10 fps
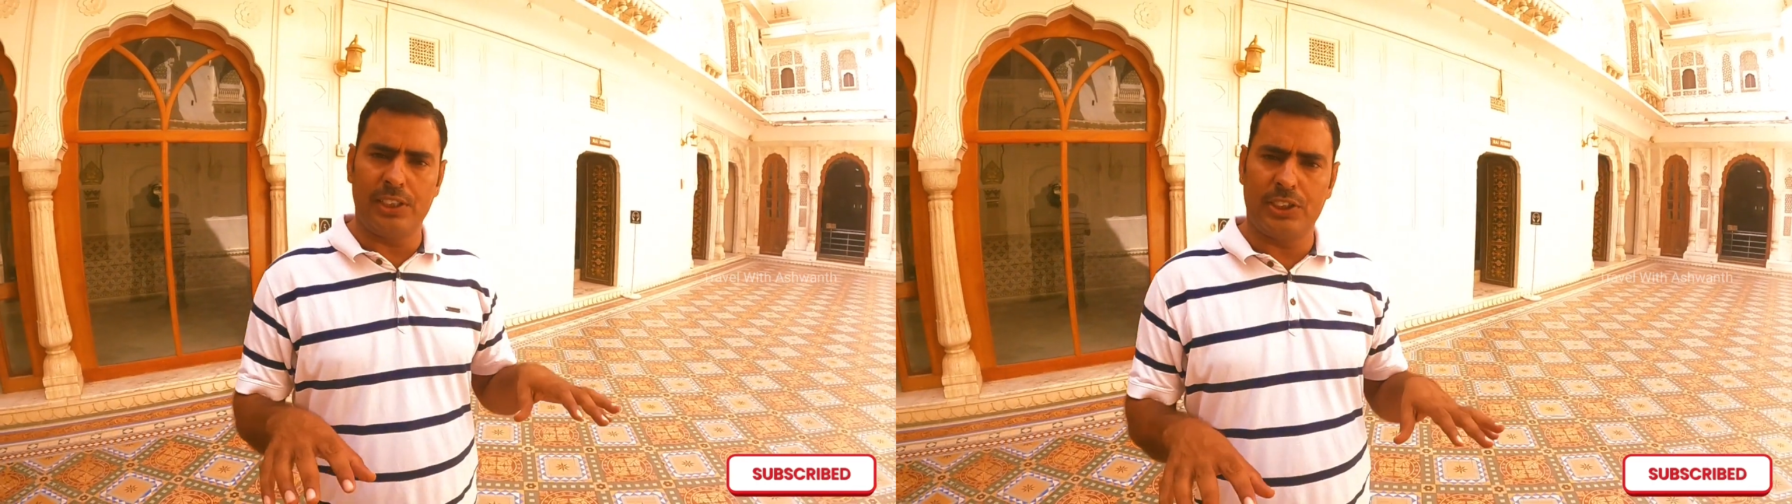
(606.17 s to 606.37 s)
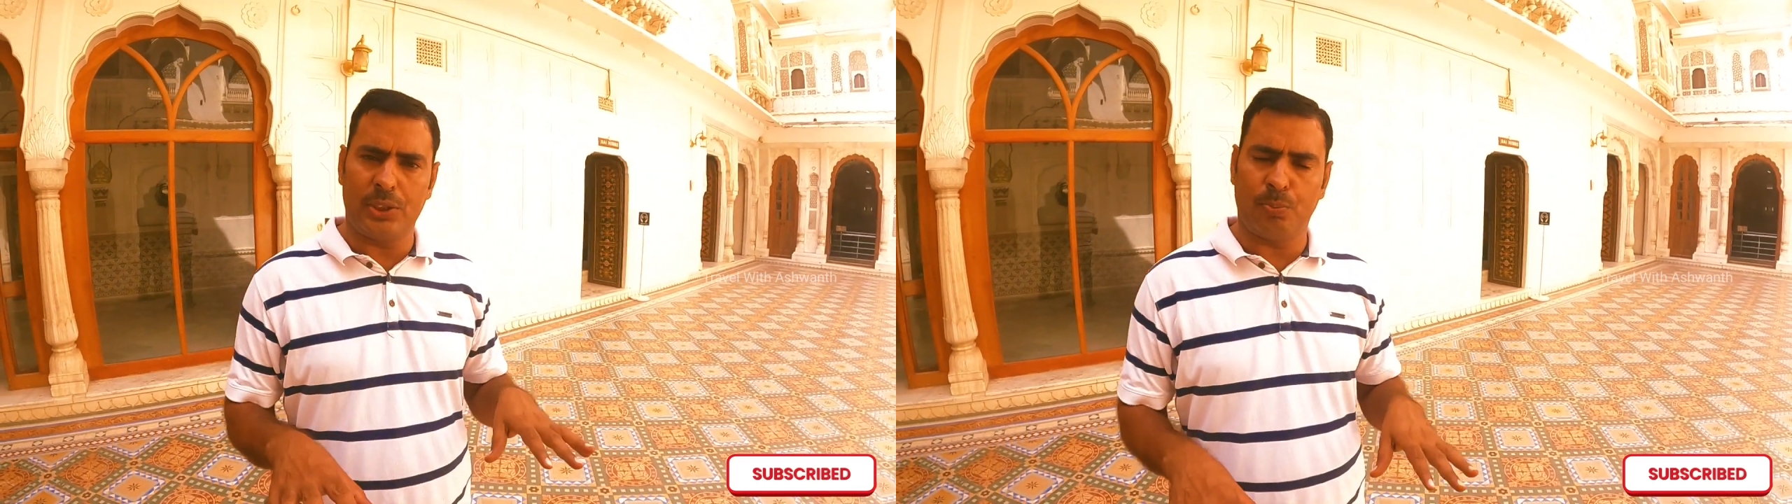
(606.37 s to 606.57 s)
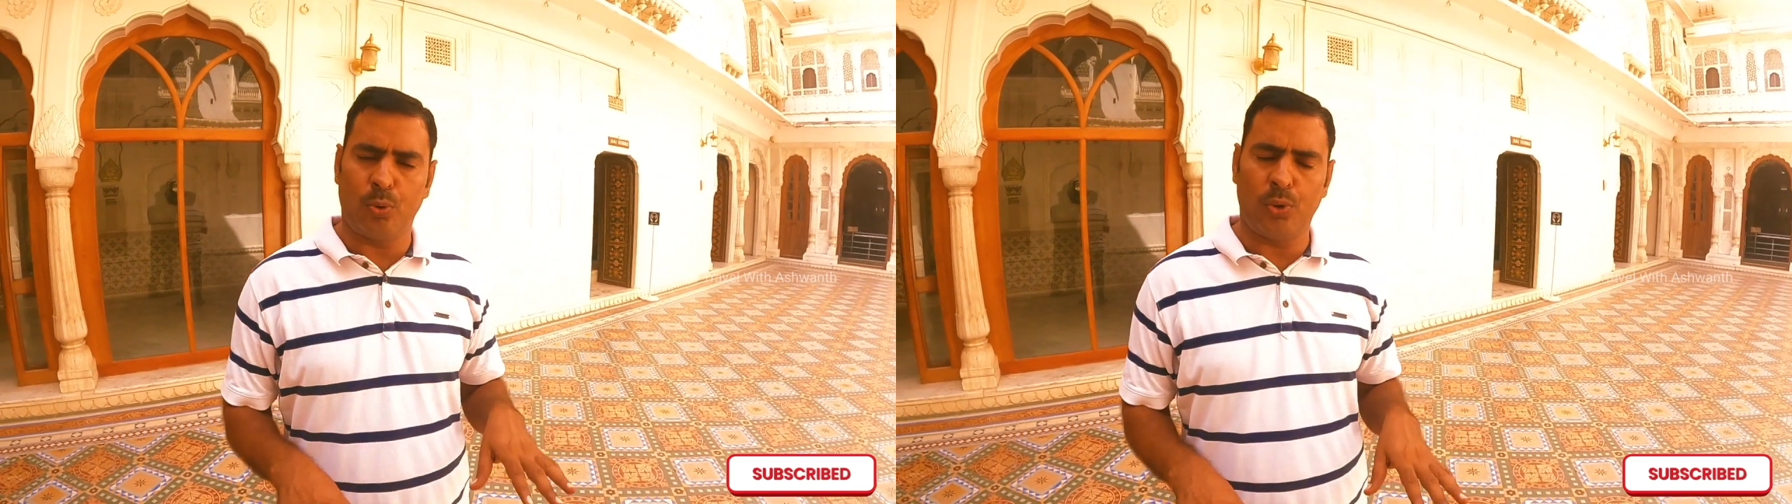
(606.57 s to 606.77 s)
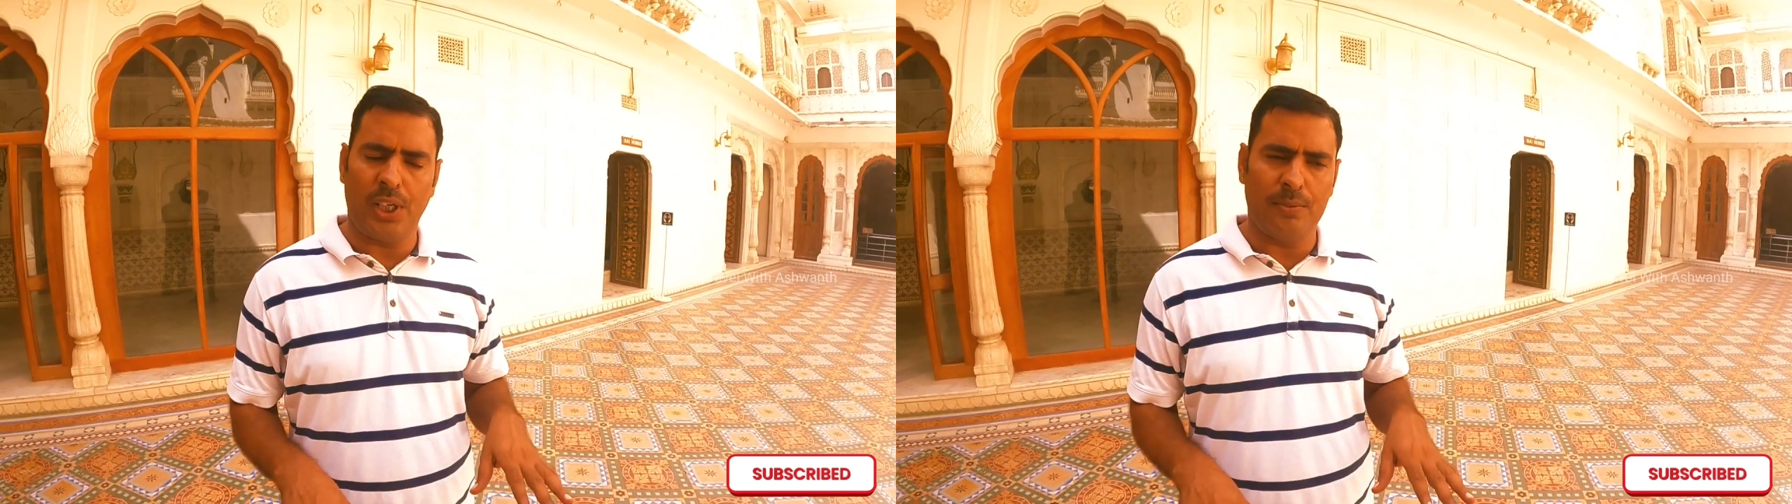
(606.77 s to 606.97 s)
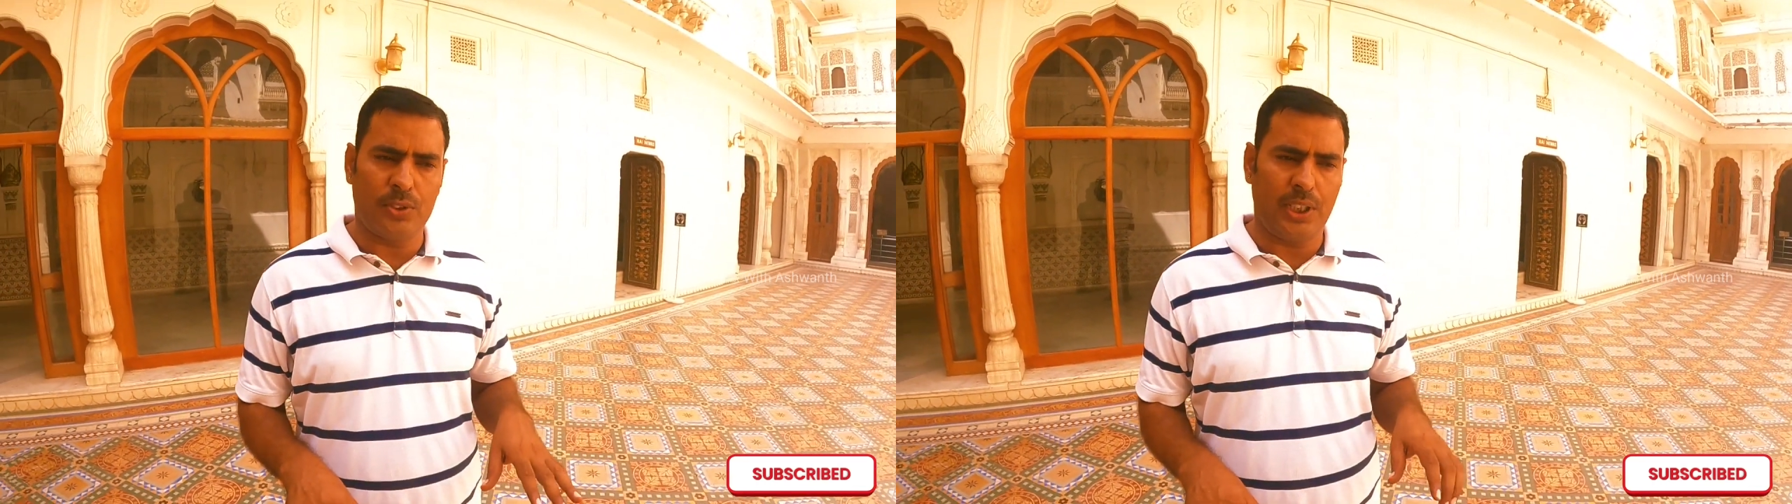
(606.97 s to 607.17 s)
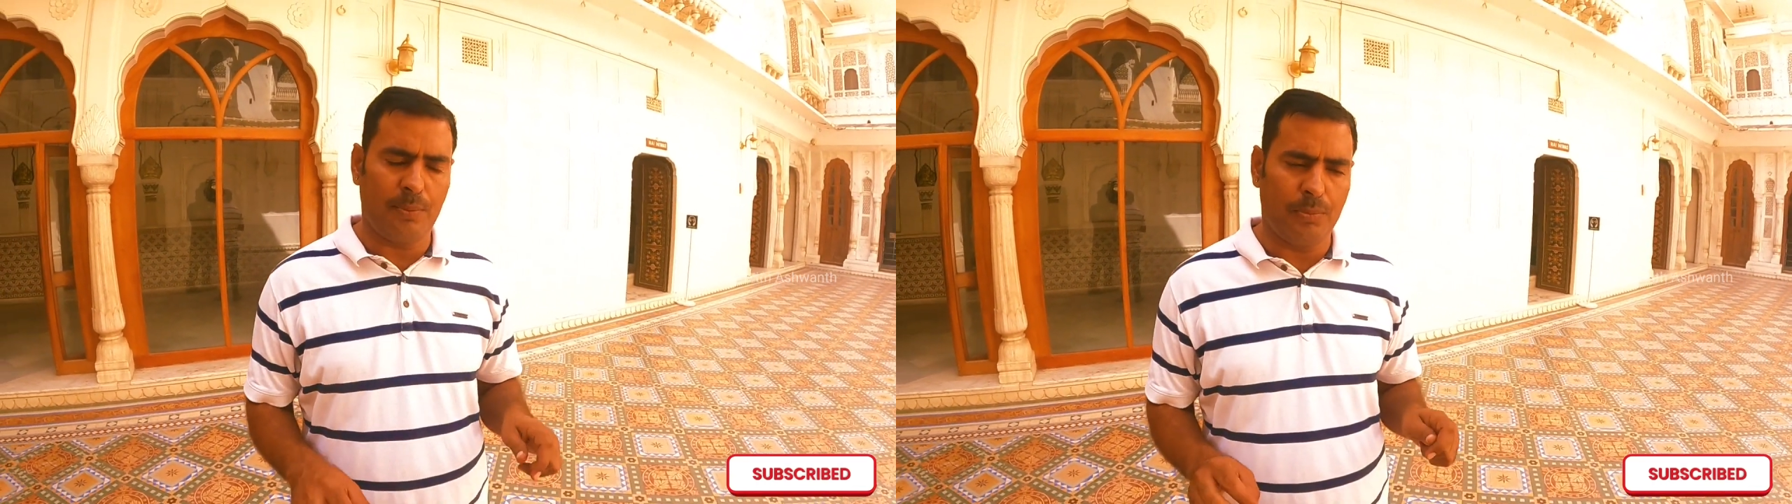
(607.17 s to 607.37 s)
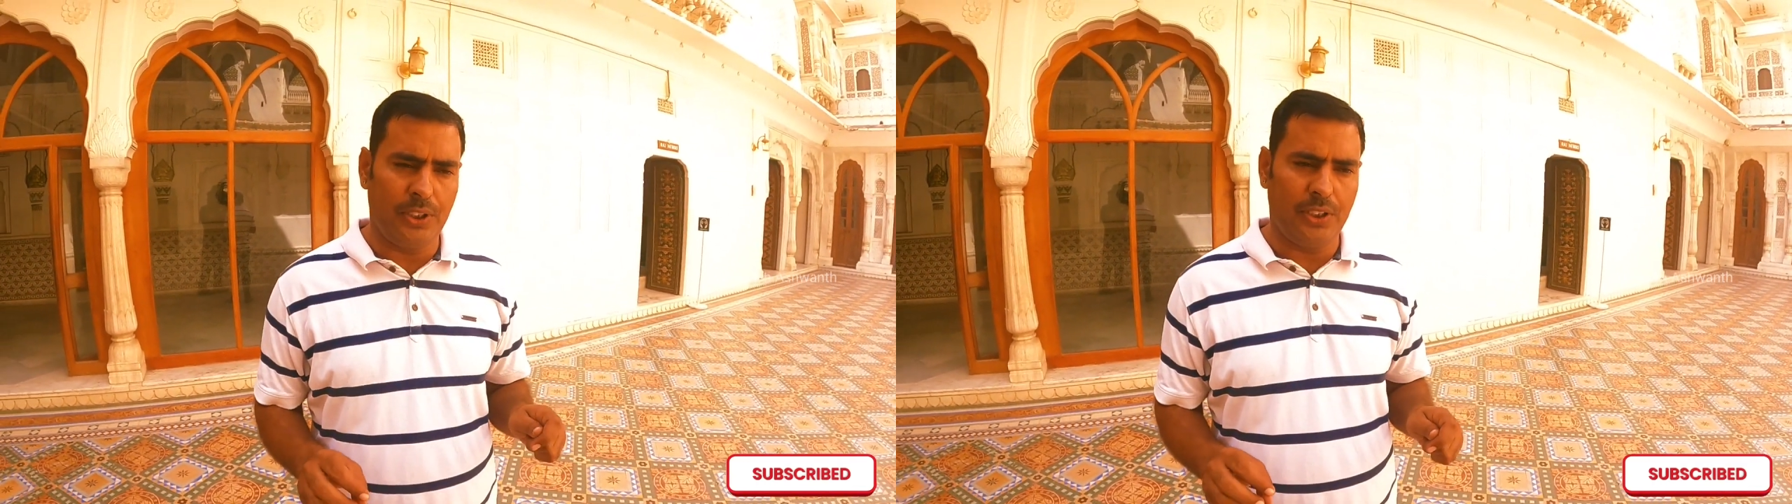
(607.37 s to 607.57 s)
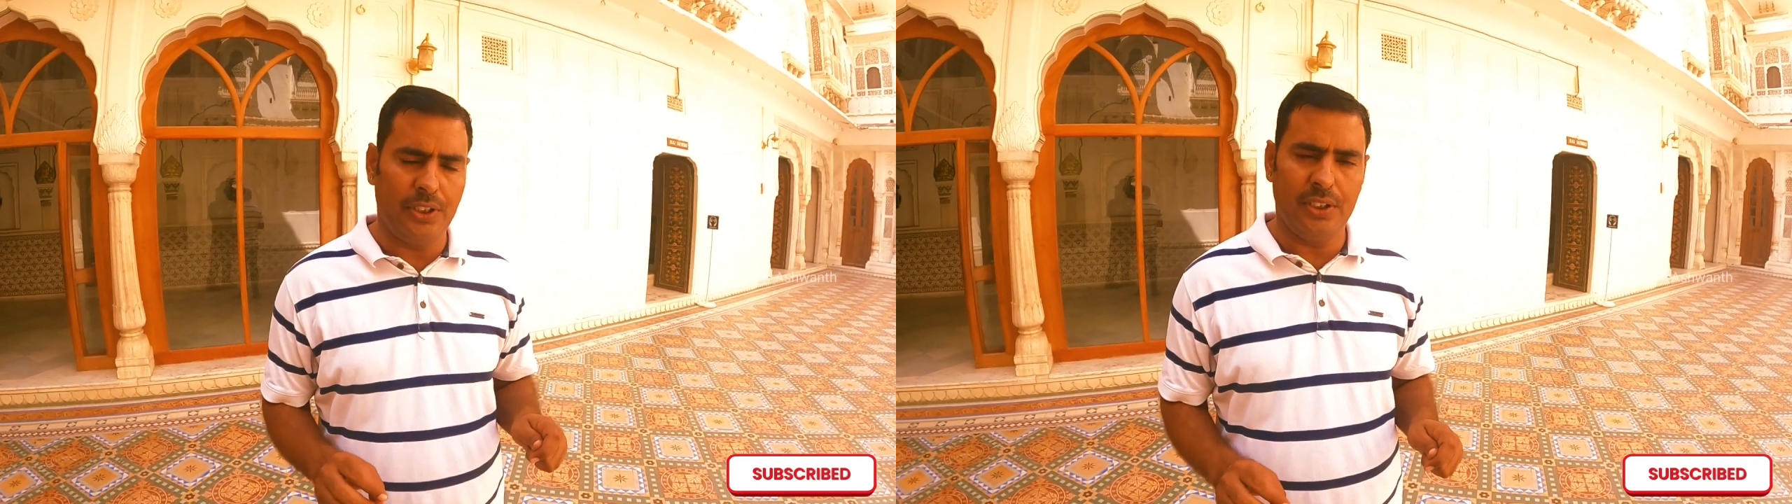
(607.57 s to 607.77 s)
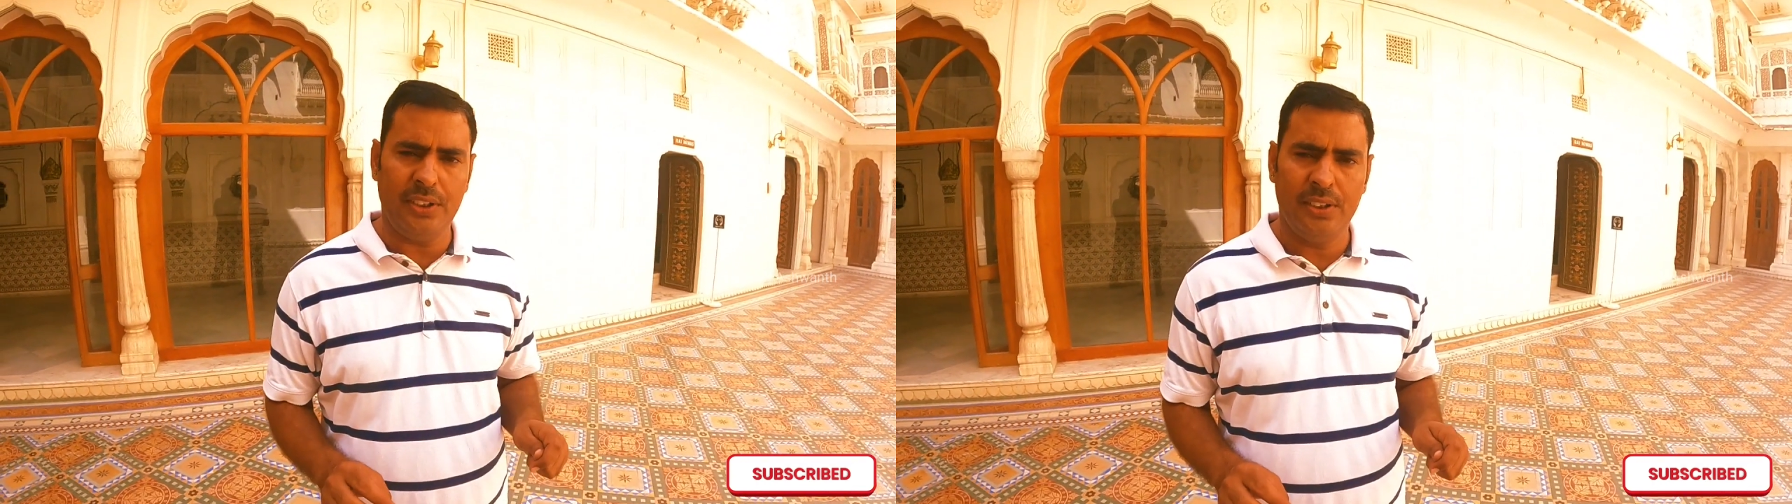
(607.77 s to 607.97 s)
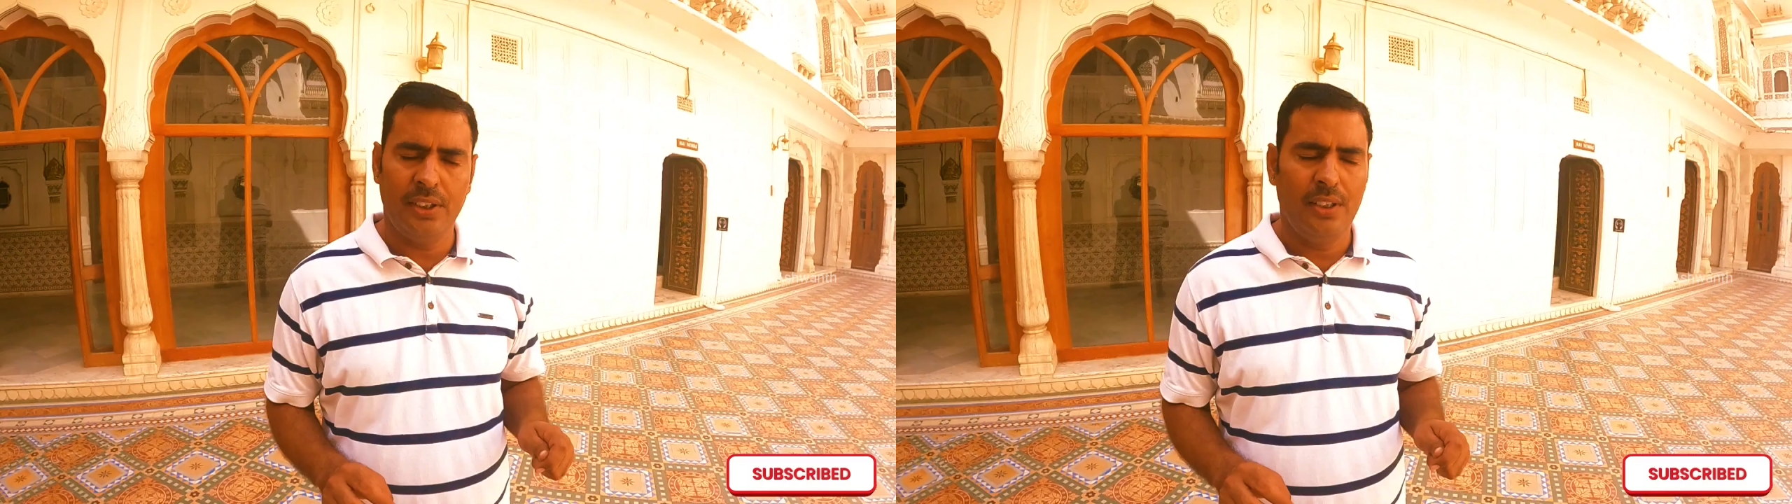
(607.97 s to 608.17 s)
culture programs happening here.